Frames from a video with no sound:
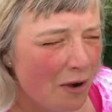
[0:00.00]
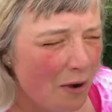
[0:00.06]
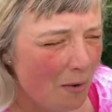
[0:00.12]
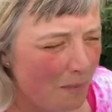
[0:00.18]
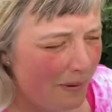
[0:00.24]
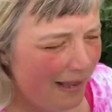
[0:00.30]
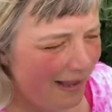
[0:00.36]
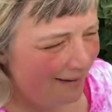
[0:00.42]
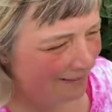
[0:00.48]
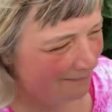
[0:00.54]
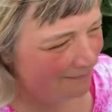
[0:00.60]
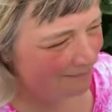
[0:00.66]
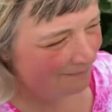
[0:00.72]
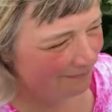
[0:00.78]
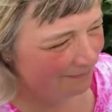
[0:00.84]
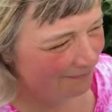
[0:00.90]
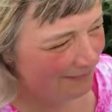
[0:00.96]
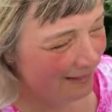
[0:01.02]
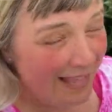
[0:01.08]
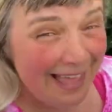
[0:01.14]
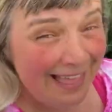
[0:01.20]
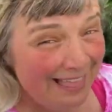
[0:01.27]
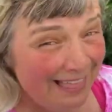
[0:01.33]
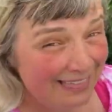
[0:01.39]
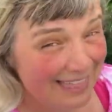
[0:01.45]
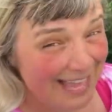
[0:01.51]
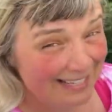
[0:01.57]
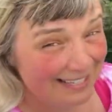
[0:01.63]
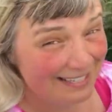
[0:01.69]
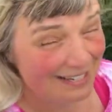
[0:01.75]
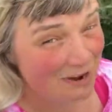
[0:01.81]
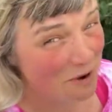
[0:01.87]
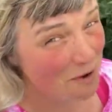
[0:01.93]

Oh well, that's an